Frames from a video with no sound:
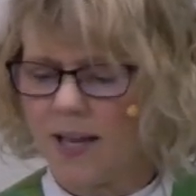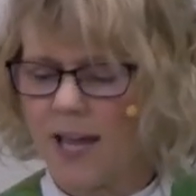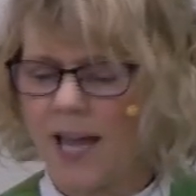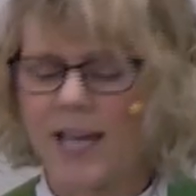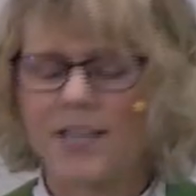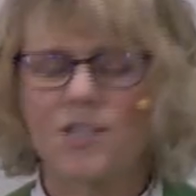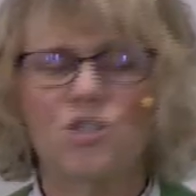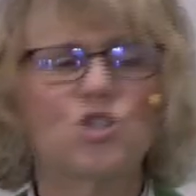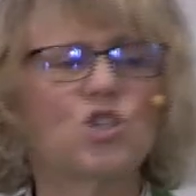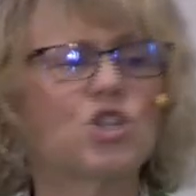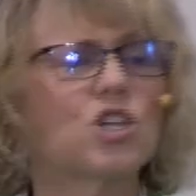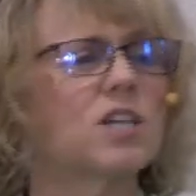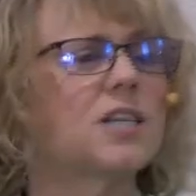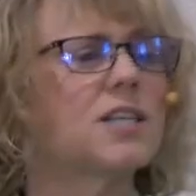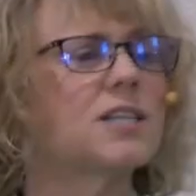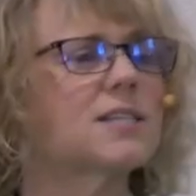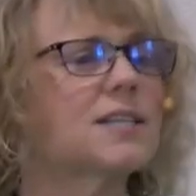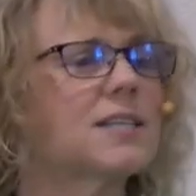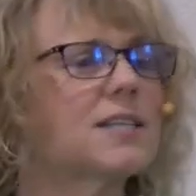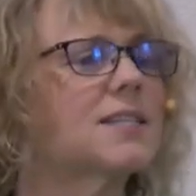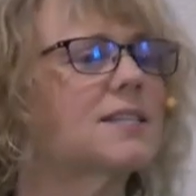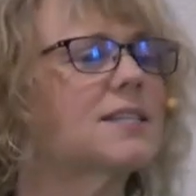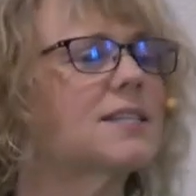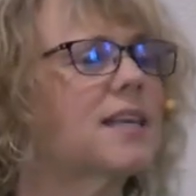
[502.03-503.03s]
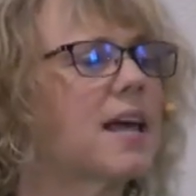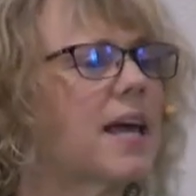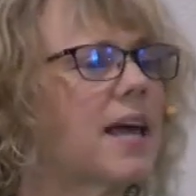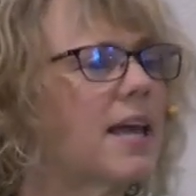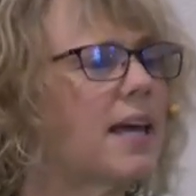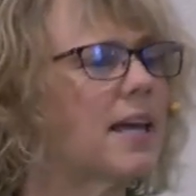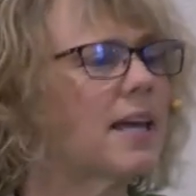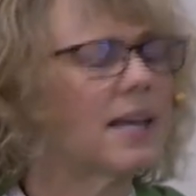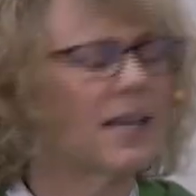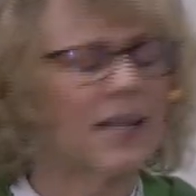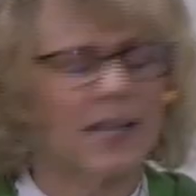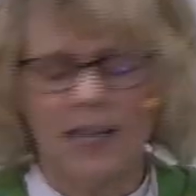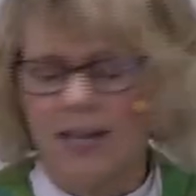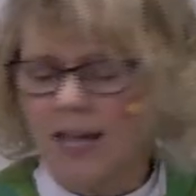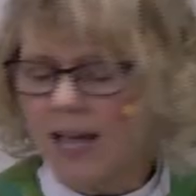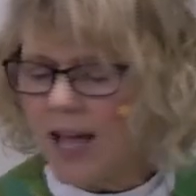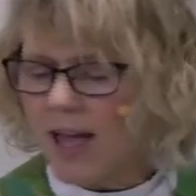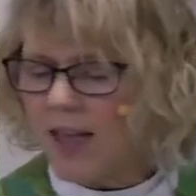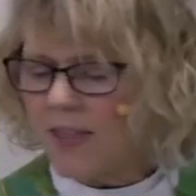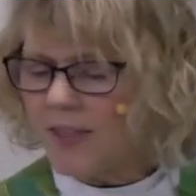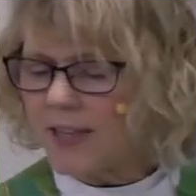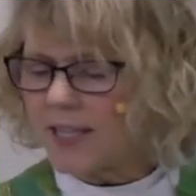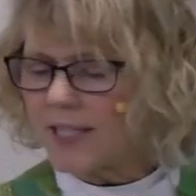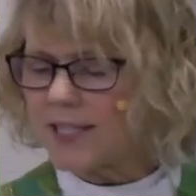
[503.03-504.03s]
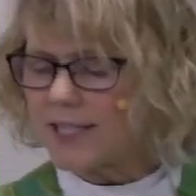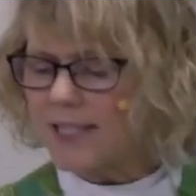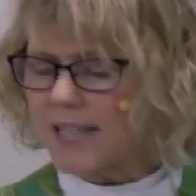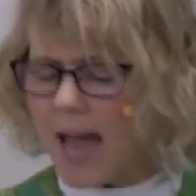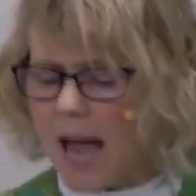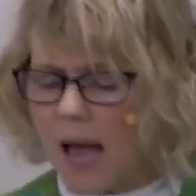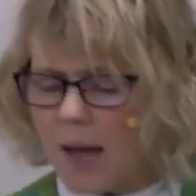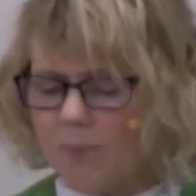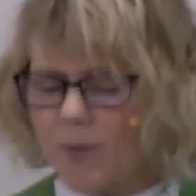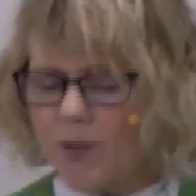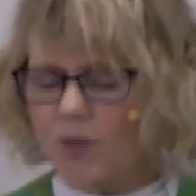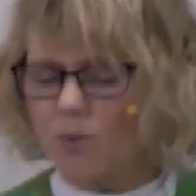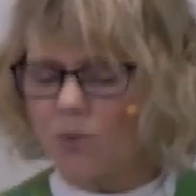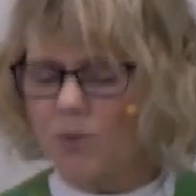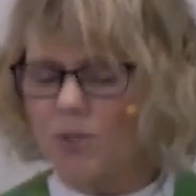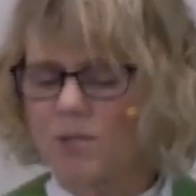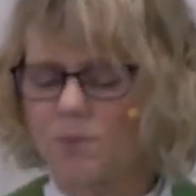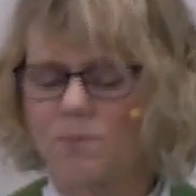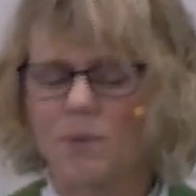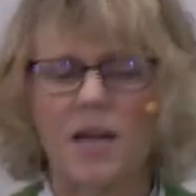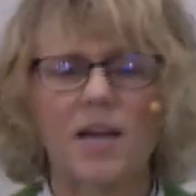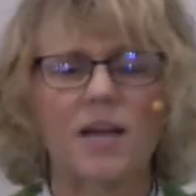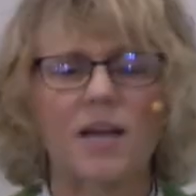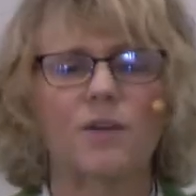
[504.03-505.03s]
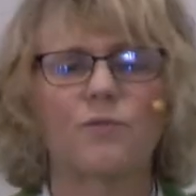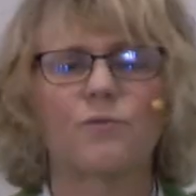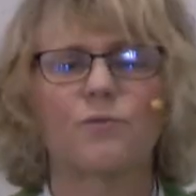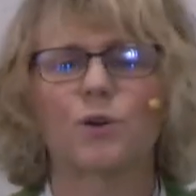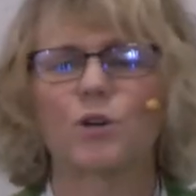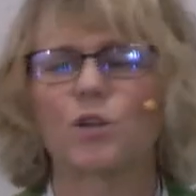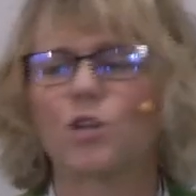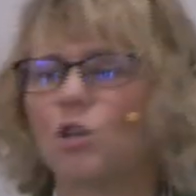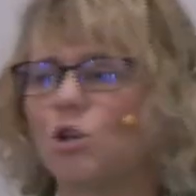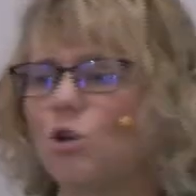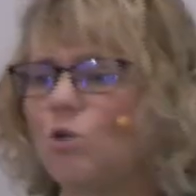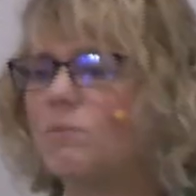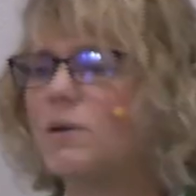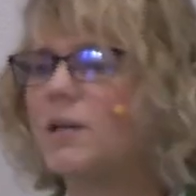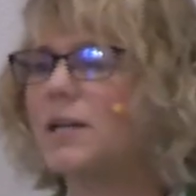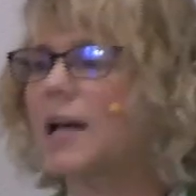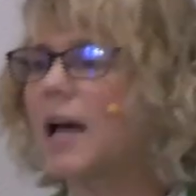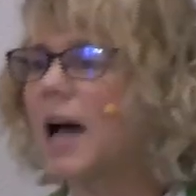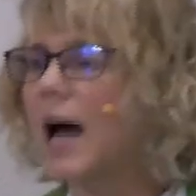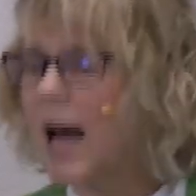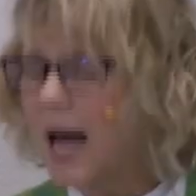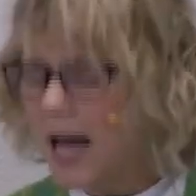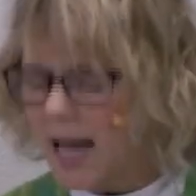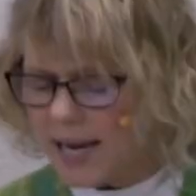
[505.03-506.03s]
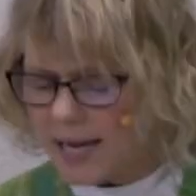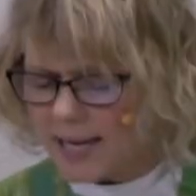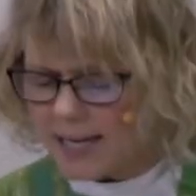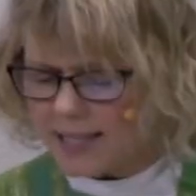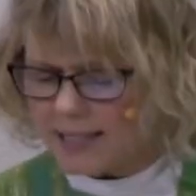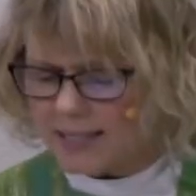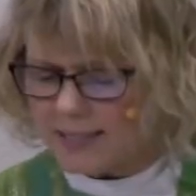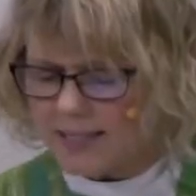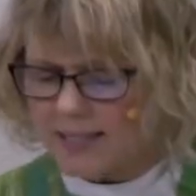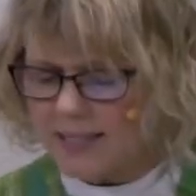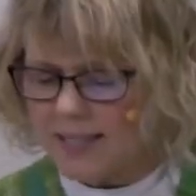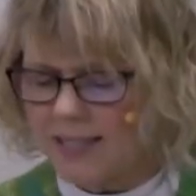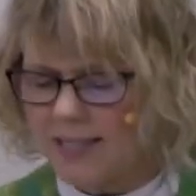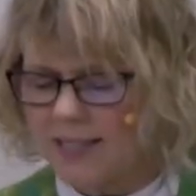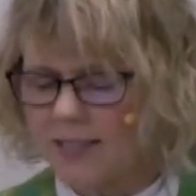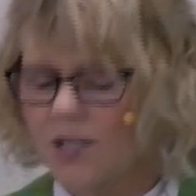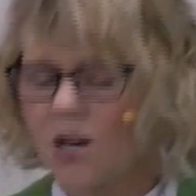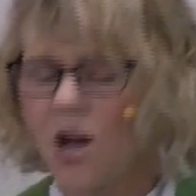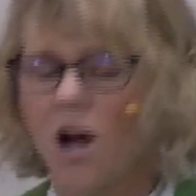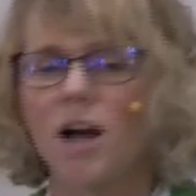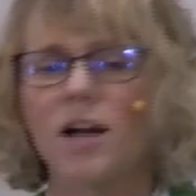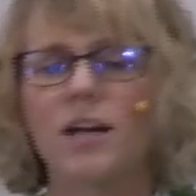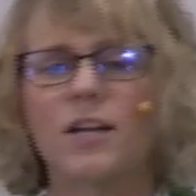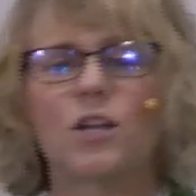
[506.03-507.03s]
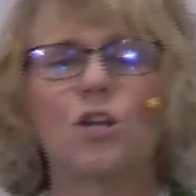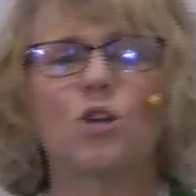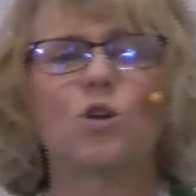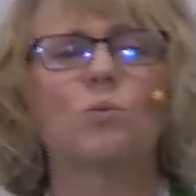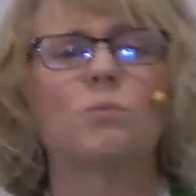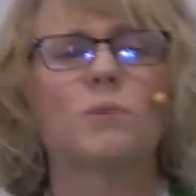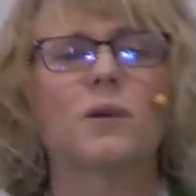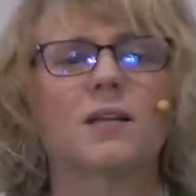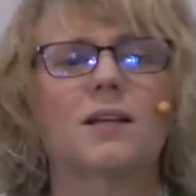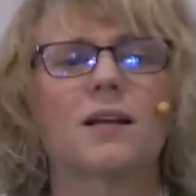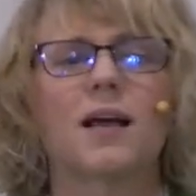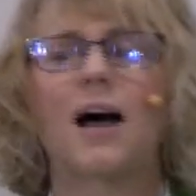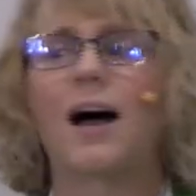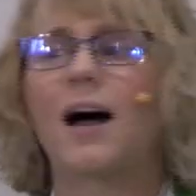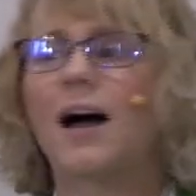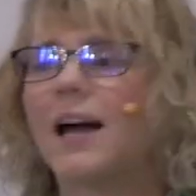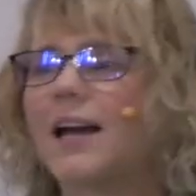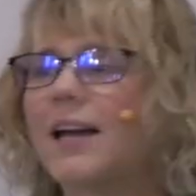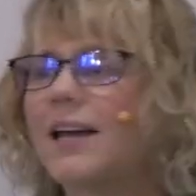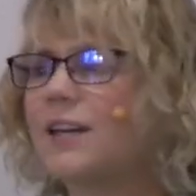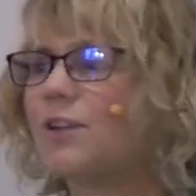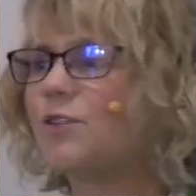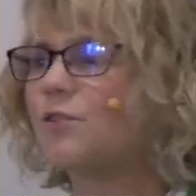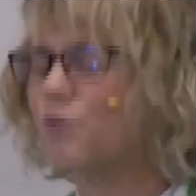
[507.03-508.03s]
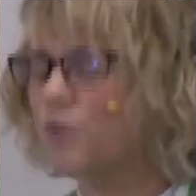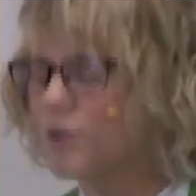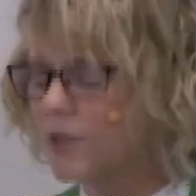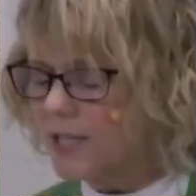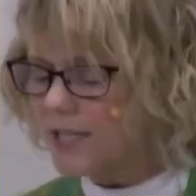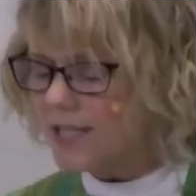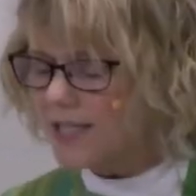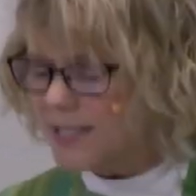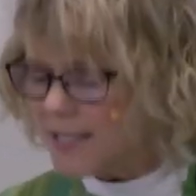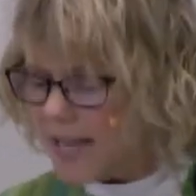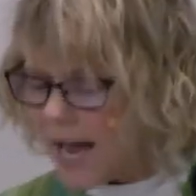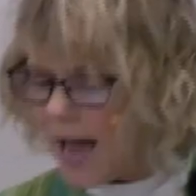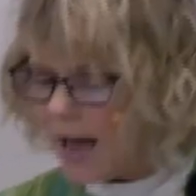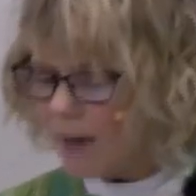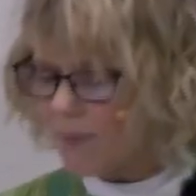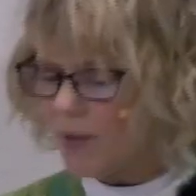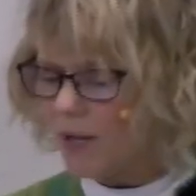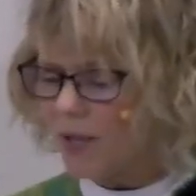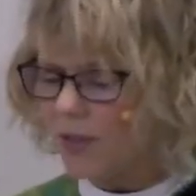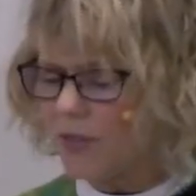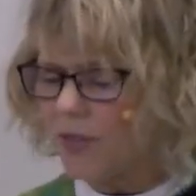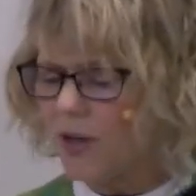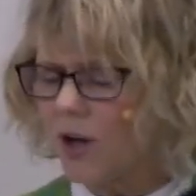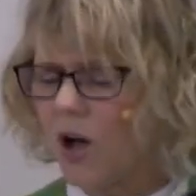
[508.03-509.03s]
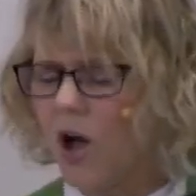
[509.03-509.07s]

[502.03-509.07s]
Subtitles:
and Jesus saying the Sabbath was made for humankind, not humankind for the Sabbath,